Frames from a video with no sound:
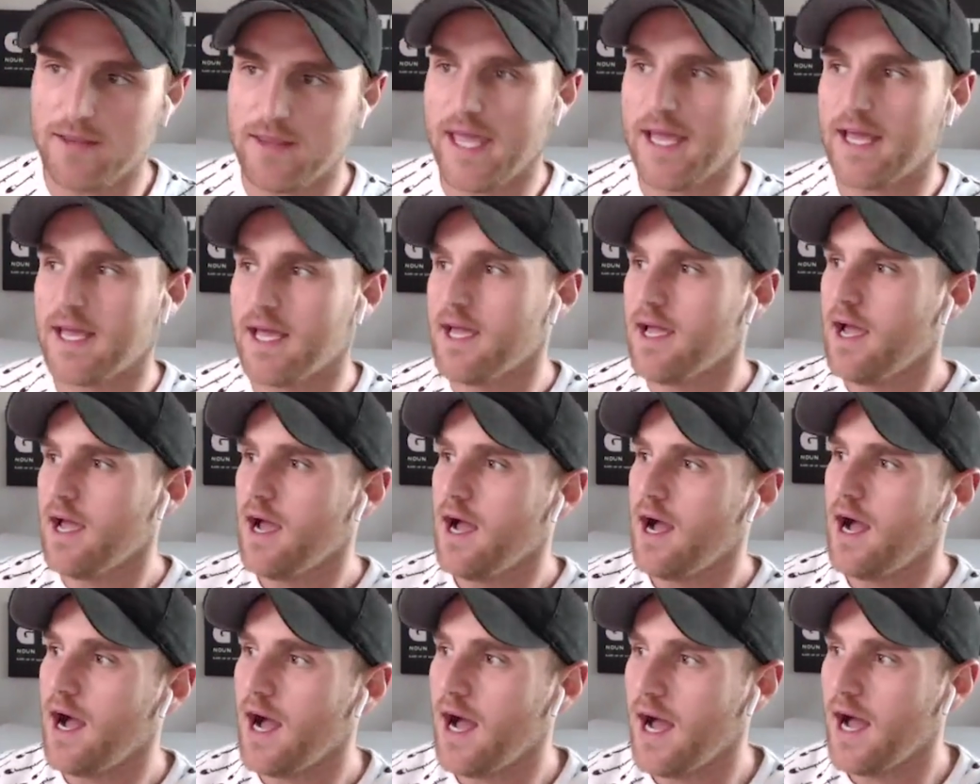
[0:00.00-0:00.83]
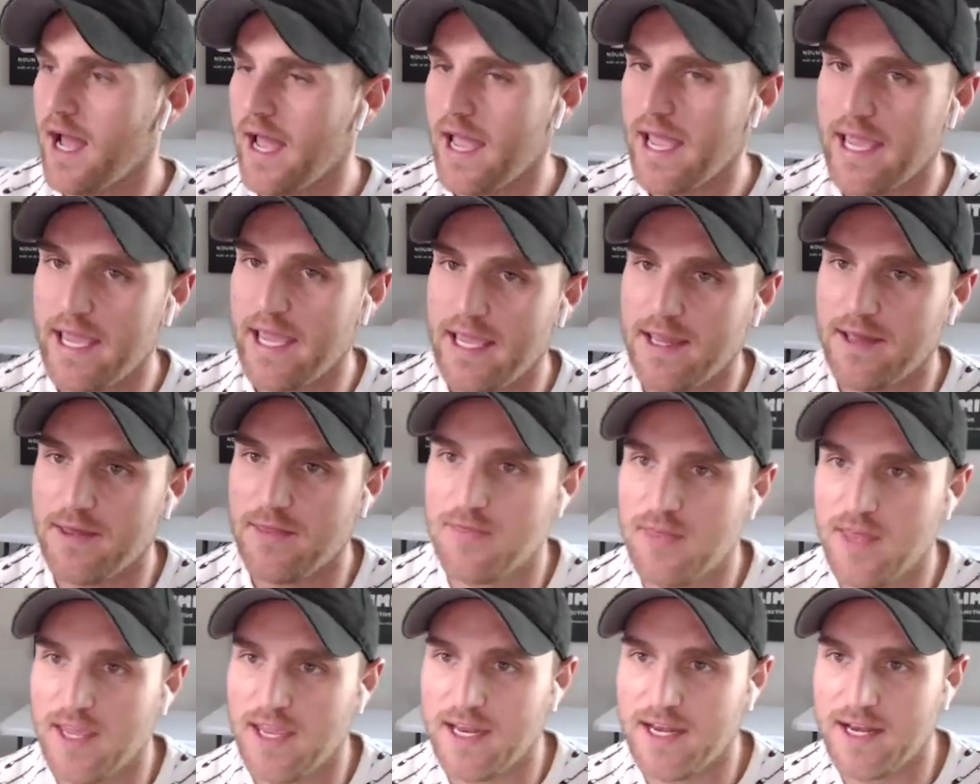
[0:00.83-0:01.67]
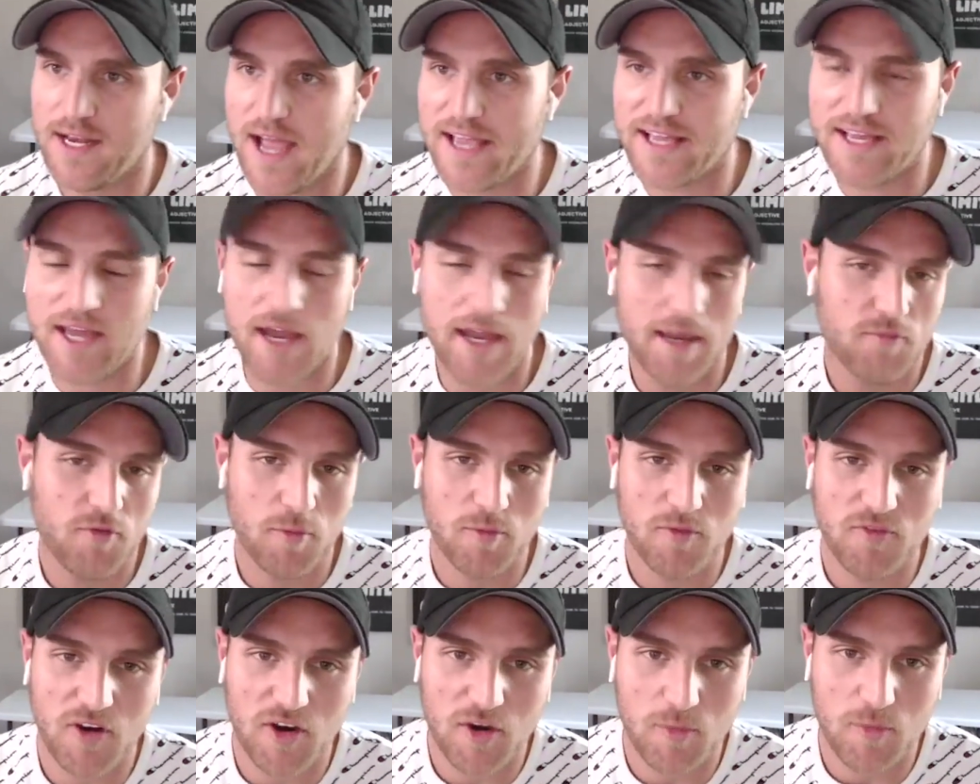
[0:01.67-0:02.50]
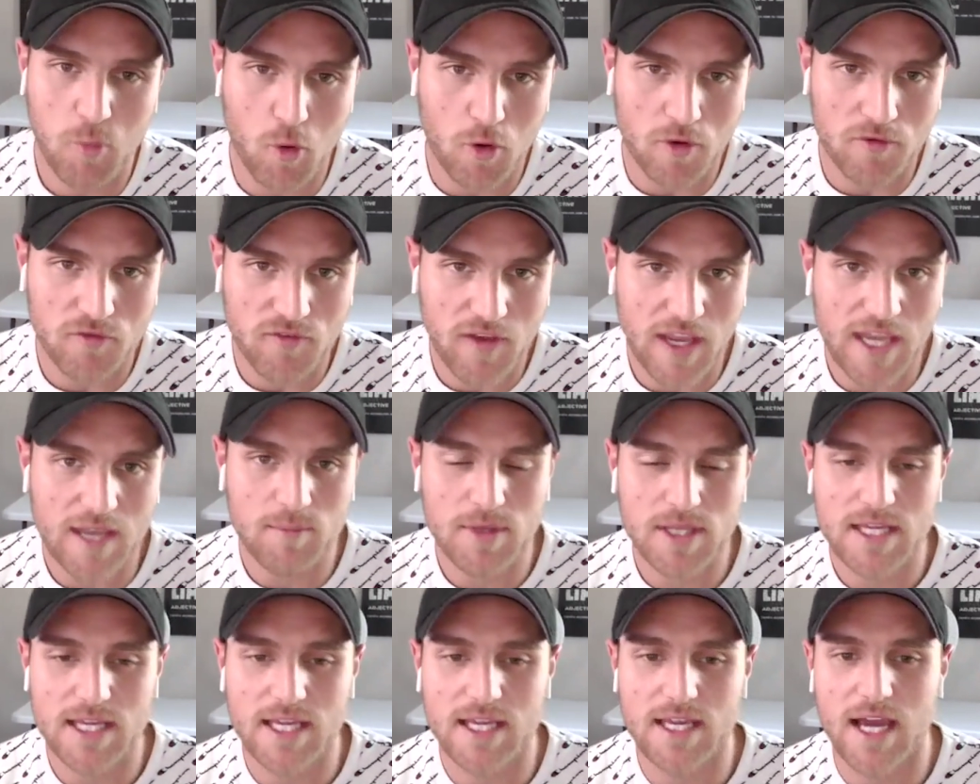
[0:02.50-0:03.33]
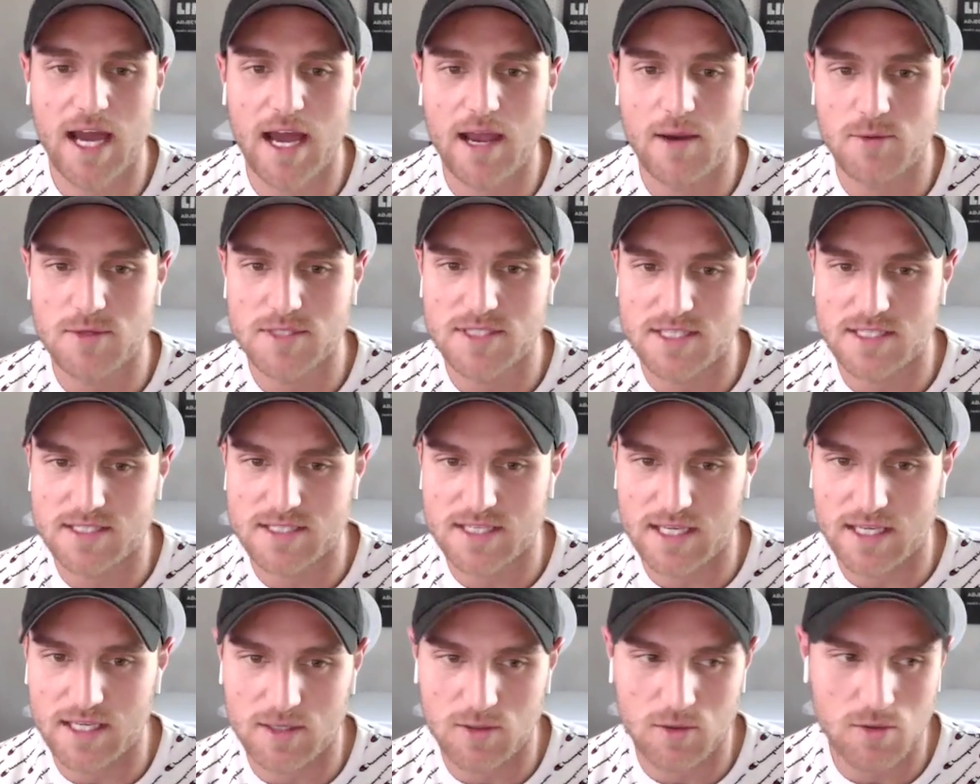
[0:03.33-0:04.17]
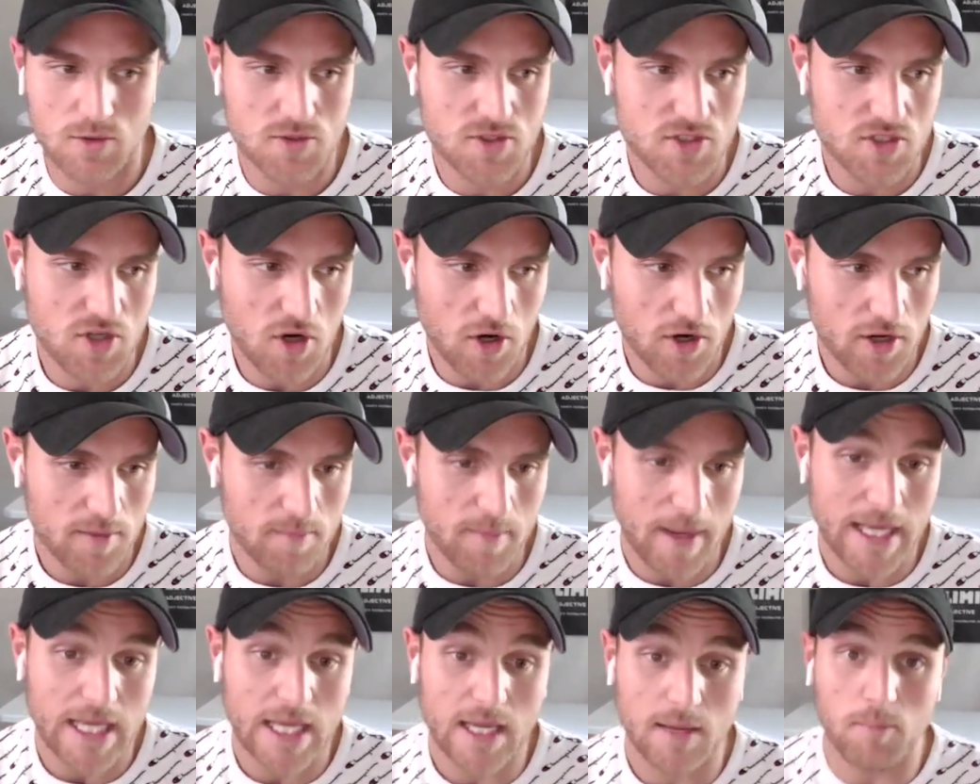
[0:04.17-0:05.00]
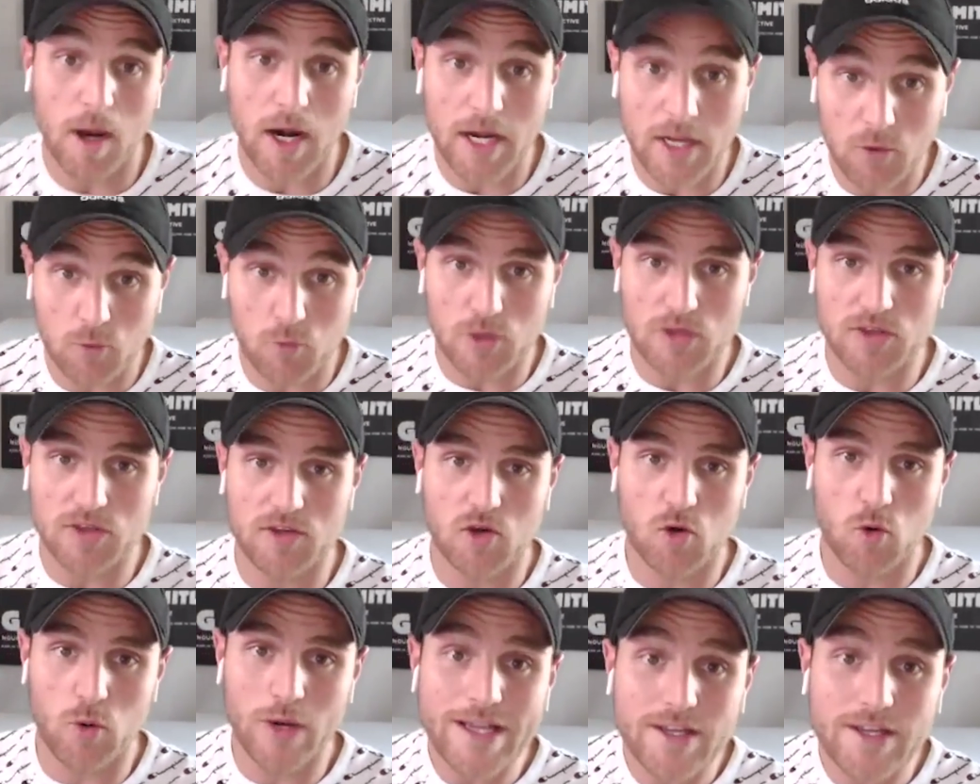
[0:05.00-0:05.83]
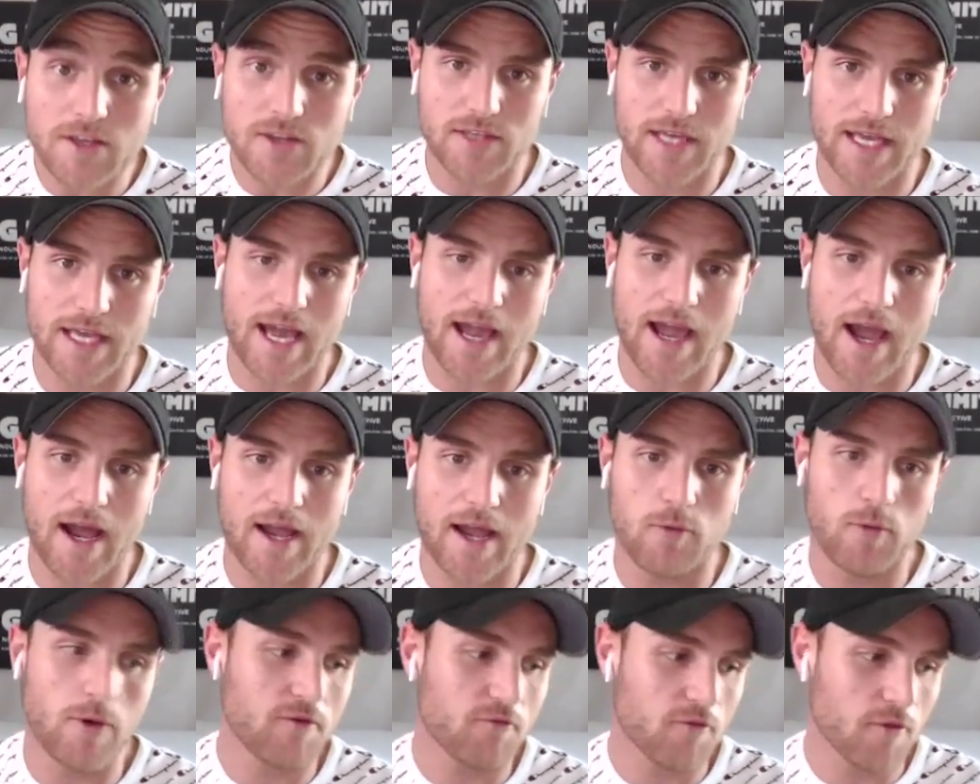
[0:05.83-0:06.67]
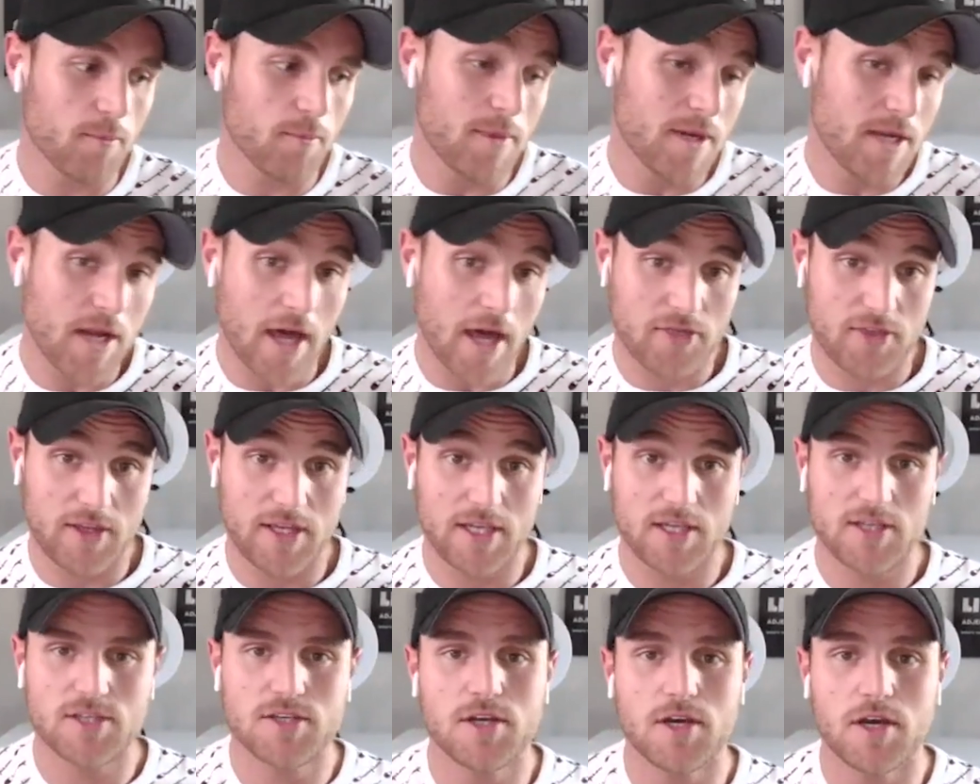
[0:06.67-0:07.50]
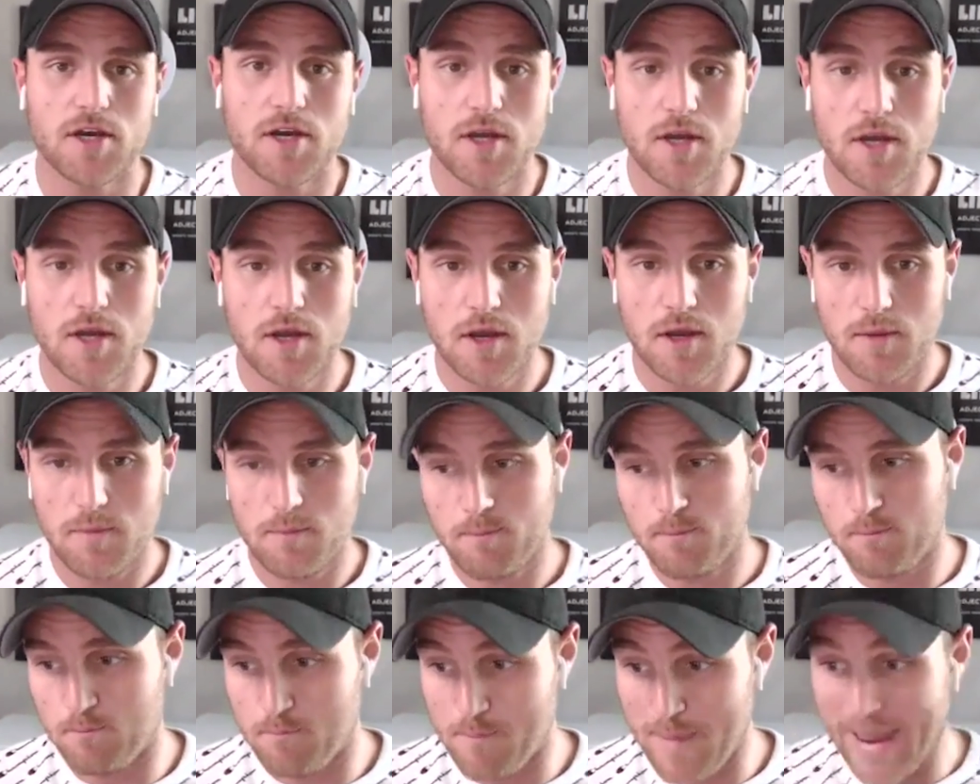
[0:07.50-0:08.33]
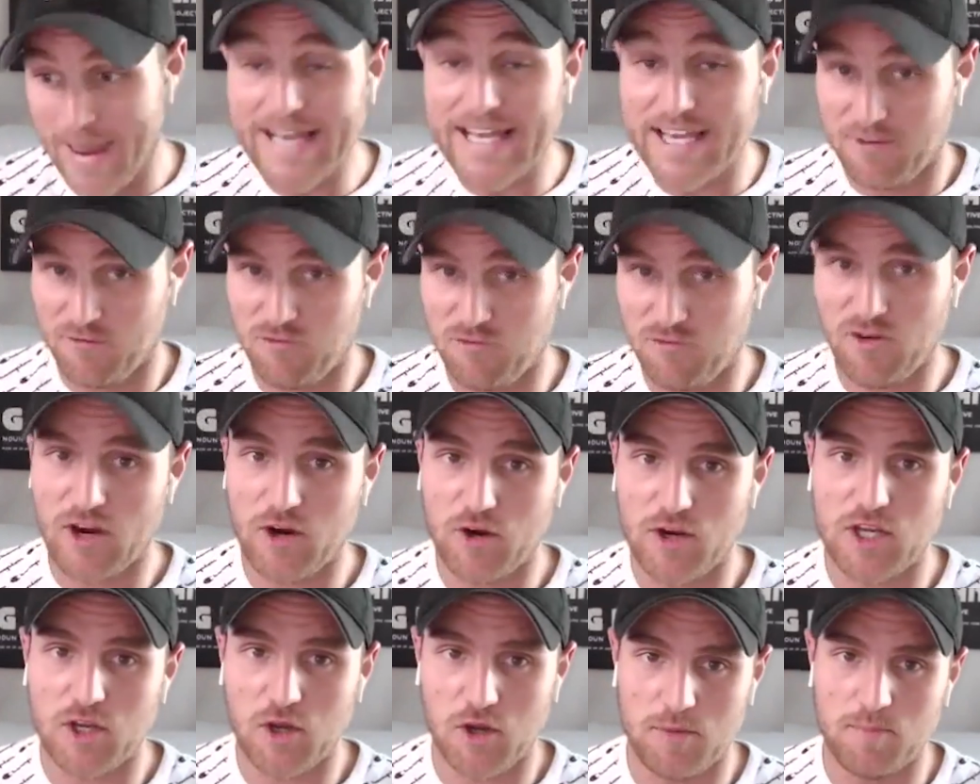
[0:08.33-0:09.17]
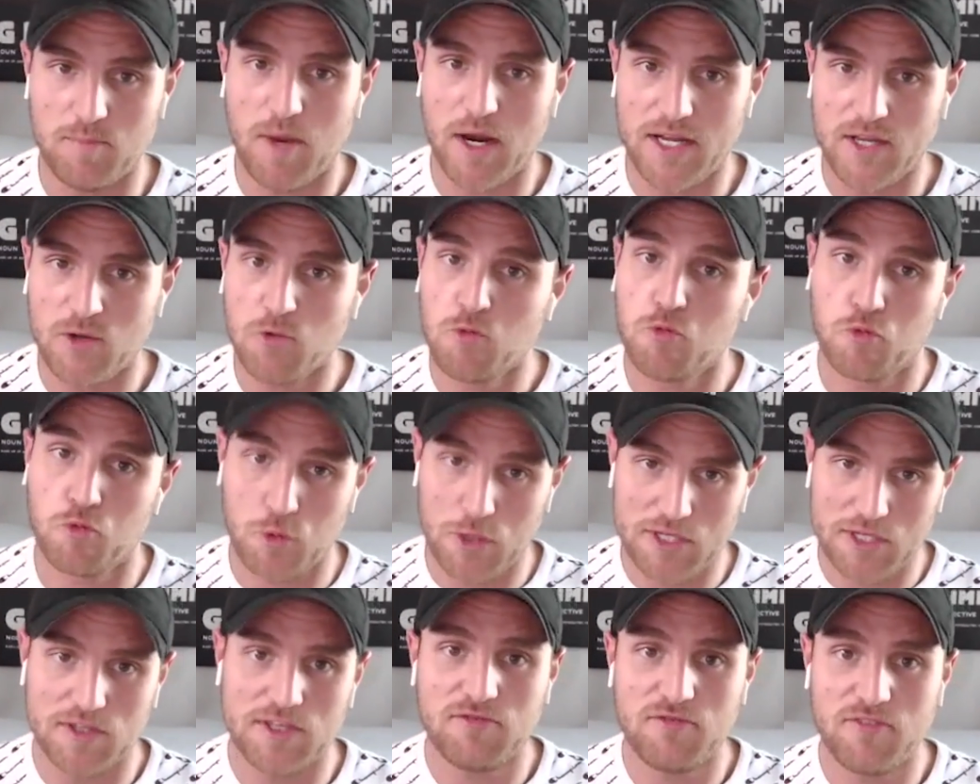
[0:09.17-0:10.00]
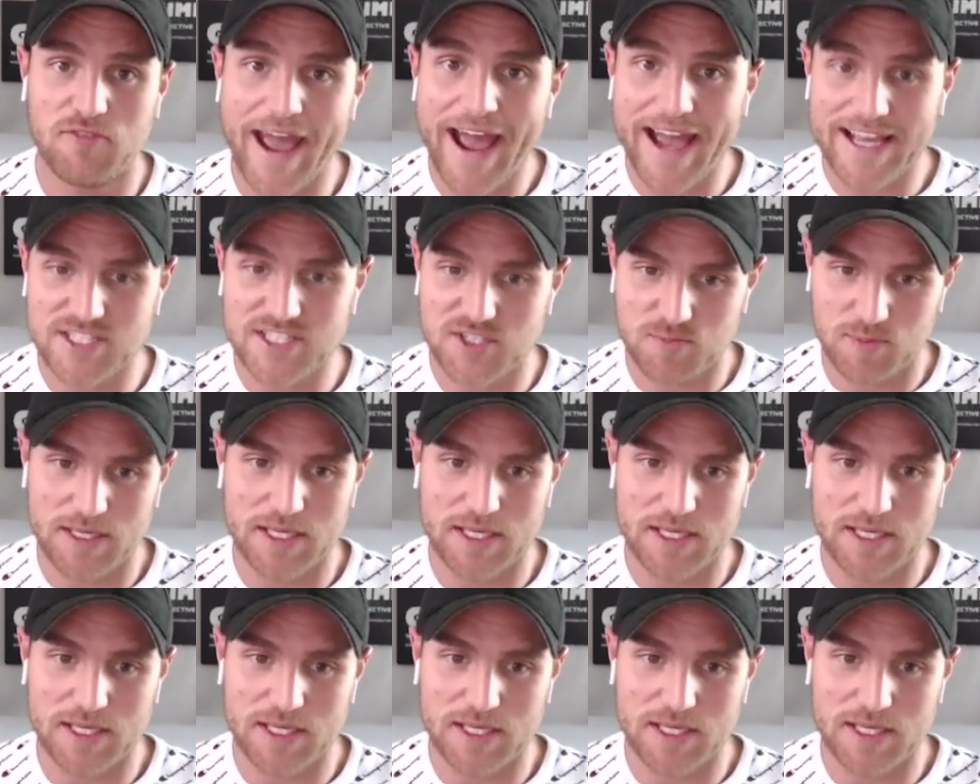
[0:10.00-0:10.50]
Like I then I came from a very poor family. I was this kid who started making money really quickly. Like I, I went from nothing to making very good money really fast yeah.